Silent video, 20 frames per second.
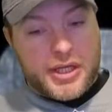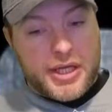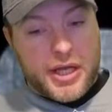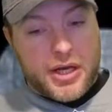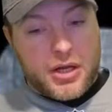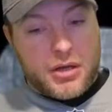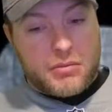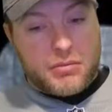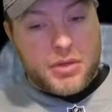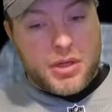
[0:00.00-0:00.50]
get
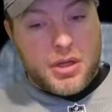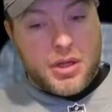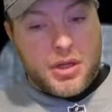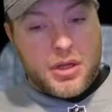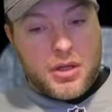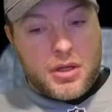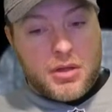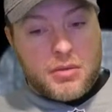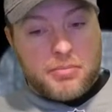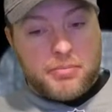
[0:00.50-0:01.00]
him,
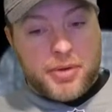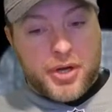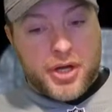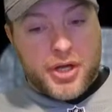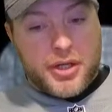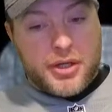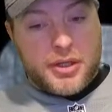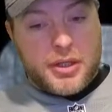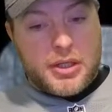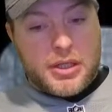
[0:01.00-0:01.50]

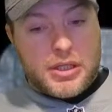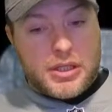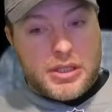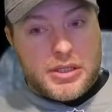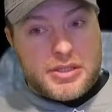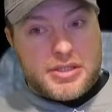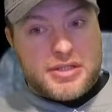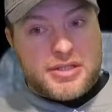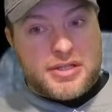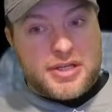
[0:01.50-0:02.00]
but
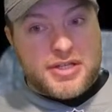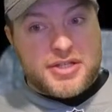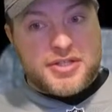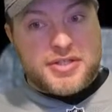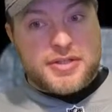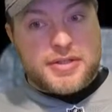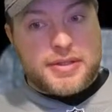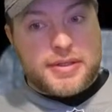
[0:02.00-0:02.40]
does